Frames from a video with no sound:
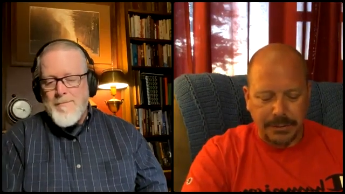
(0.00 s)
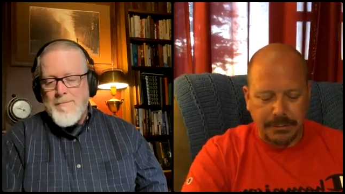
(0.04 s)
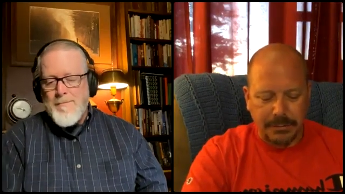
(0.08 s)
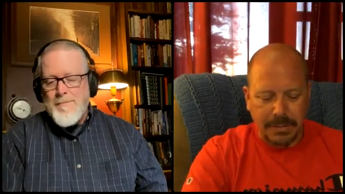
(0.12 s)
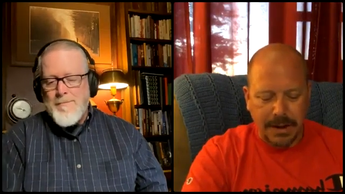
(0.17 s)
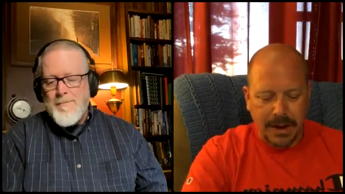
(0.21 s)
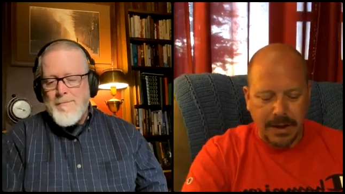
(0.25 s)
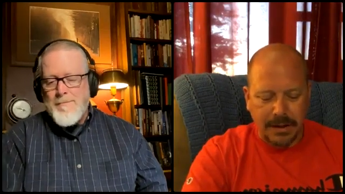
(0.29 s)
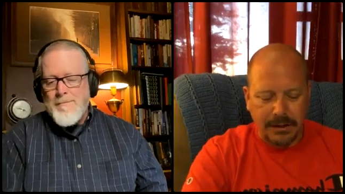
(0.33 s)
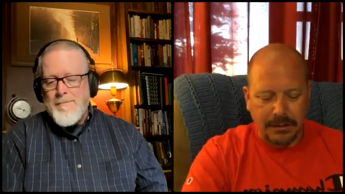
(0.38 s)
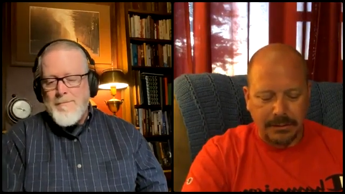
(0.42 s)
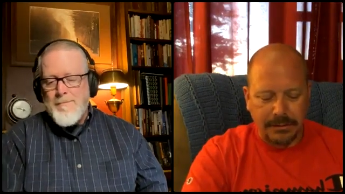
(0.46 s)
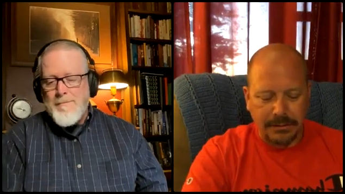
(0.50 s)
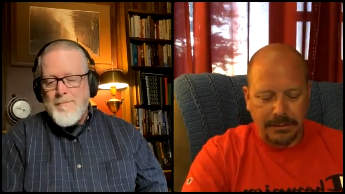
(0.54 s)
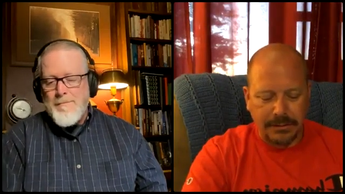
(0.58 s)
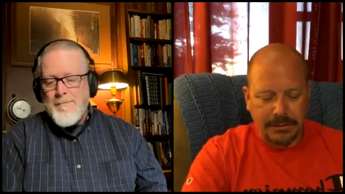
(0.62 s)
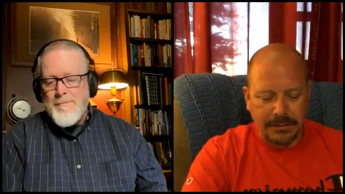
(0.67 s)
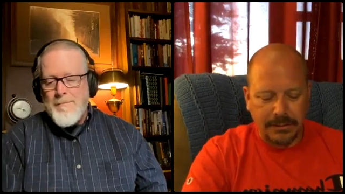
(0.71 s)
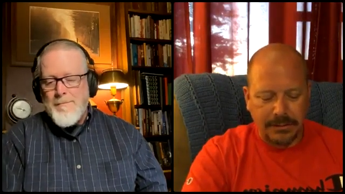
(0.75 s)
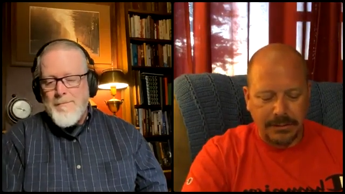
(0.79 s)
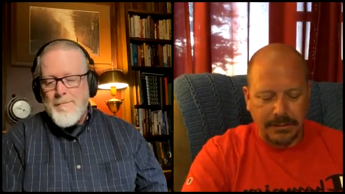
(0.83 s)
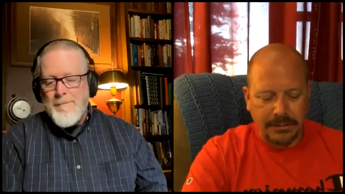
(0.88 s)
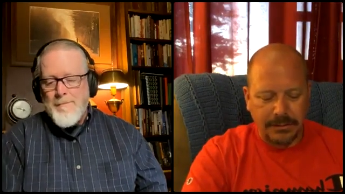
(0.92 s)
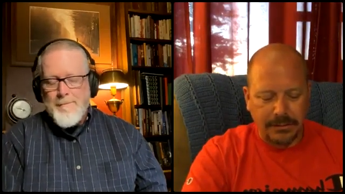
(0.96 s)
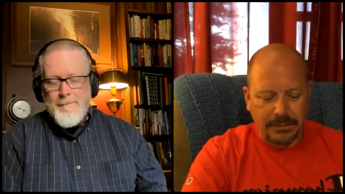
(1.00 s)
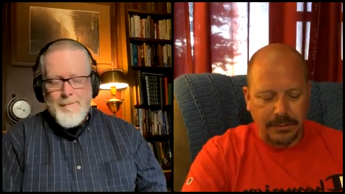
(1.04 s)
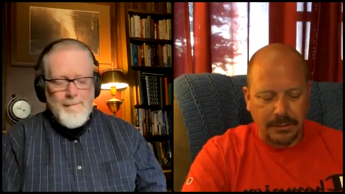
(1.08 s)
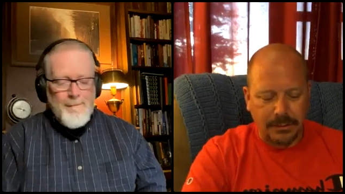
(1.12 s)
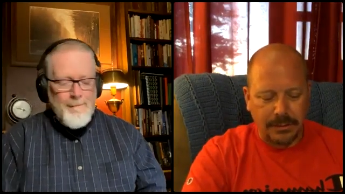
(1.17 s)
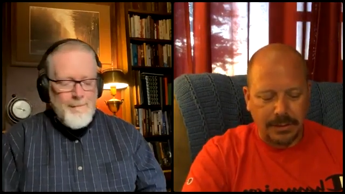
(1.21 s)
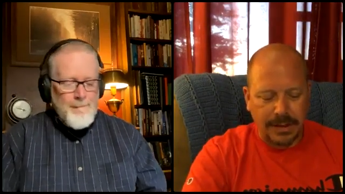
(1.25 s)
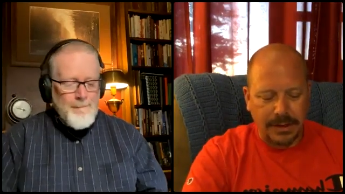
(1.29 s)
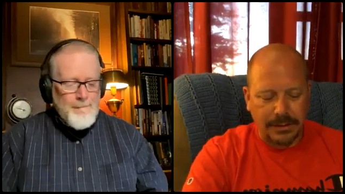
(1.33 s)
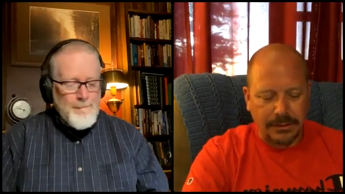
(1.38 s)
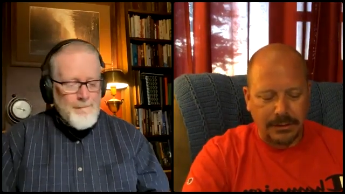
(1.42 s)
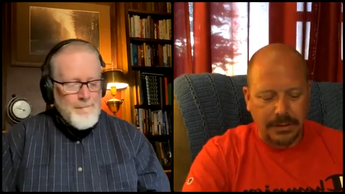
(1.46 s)
Speaker 1: your mouth, nor
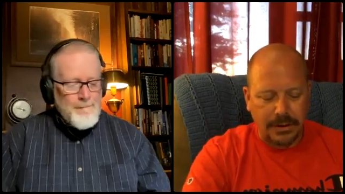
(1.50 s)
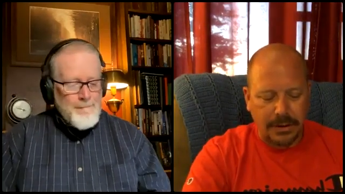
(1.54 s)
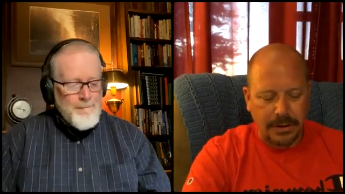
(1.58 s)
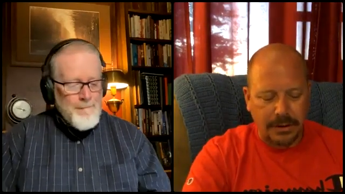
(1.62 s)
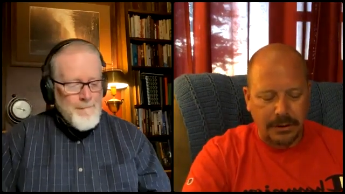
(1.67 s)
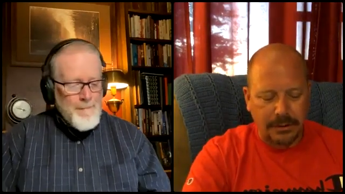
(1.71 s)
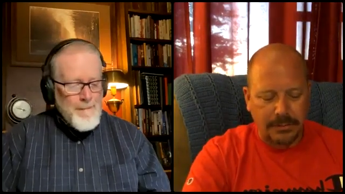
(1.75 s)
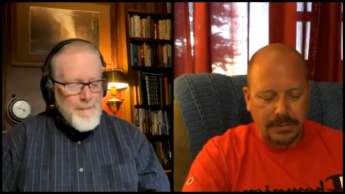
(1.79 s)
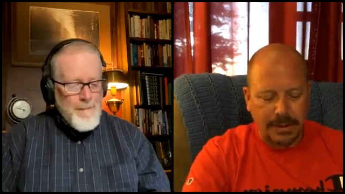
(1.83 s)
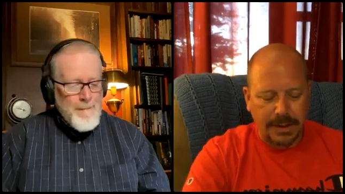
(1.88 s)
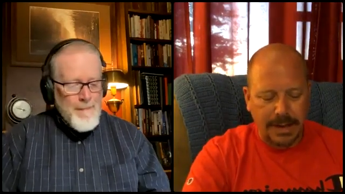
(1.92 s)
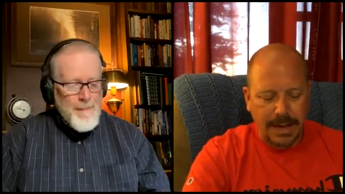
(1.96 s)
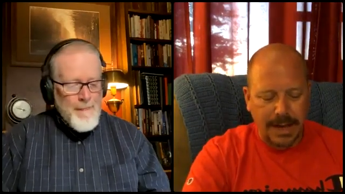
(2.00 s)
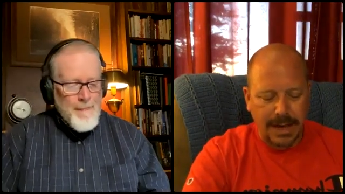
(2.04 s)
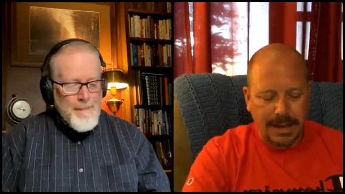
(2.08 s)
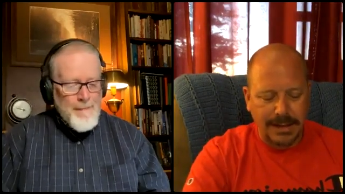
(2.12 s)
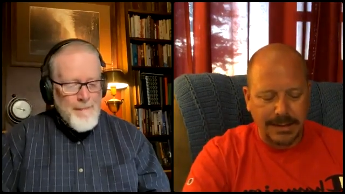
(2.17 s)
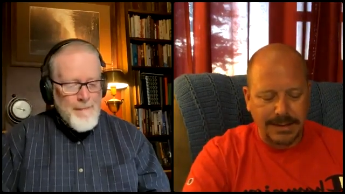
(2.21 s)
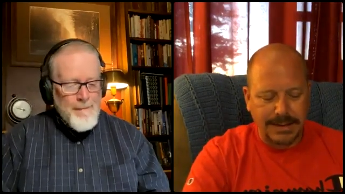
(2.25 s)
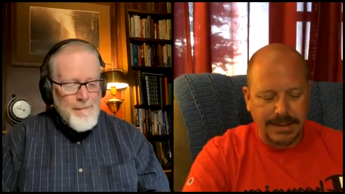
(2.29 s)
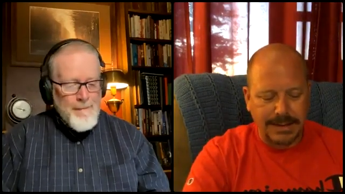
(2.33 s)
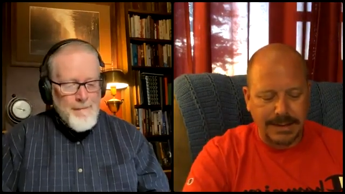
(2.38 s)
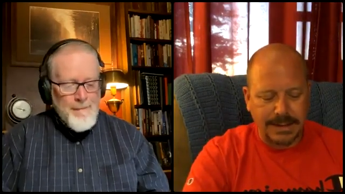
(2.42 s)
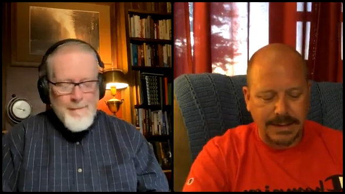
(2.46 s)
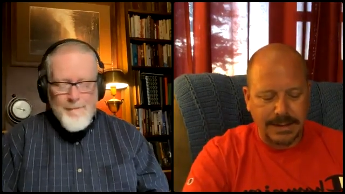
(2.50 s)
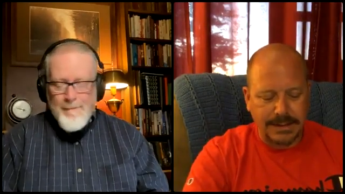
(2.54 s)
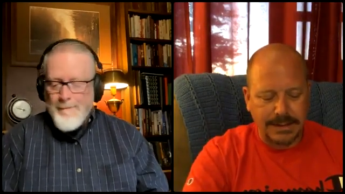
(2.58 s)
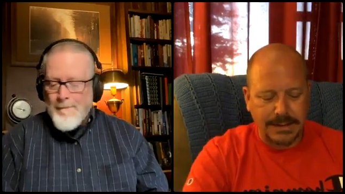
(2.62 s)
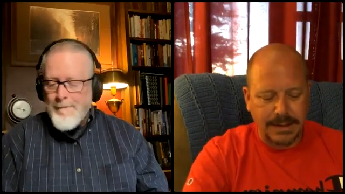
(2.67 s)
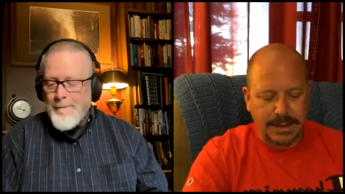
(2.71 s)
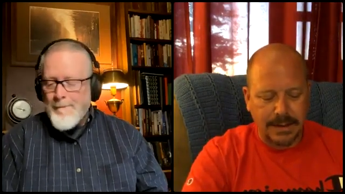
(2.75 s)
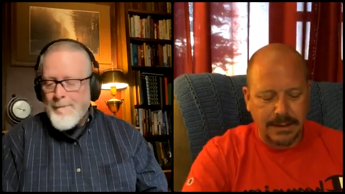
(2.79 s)
let your heart be hasty to